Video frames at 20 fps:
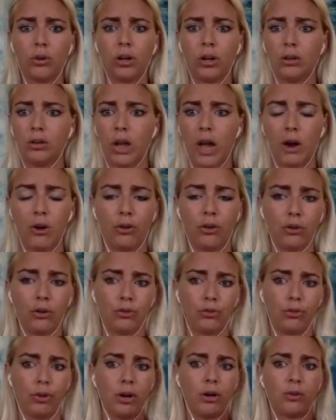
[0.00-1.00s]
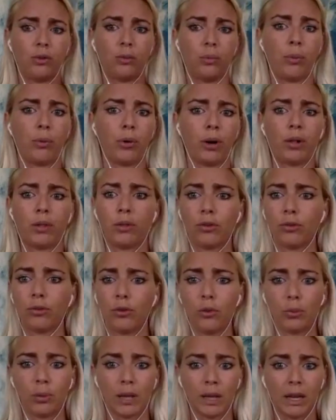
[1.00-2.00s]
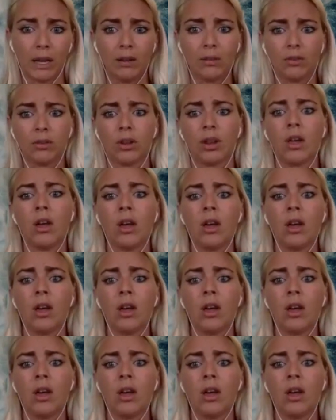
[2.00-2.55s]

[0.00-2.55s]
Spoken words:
and now you're transporting this new plant.